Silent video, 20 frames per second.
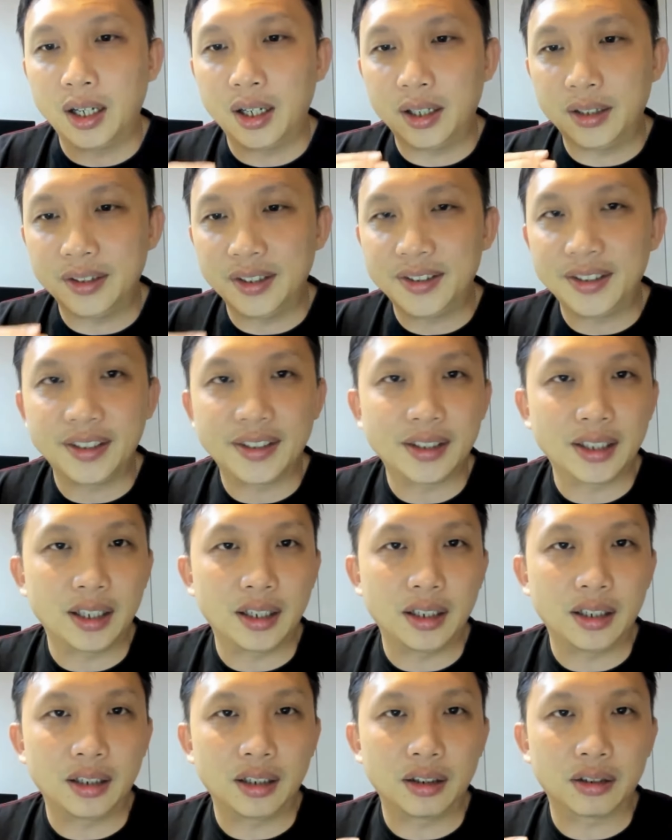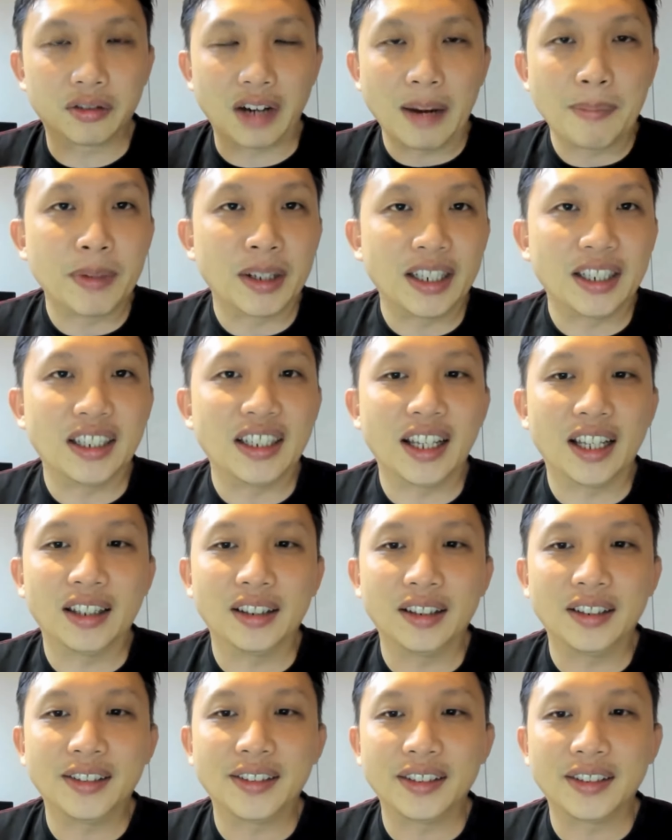this is Grand Medini and
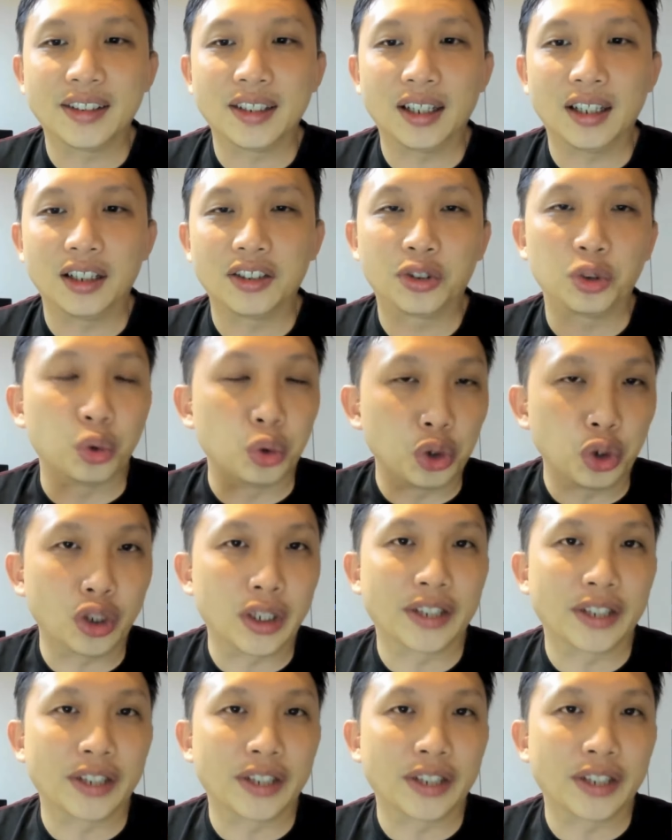this is a studio.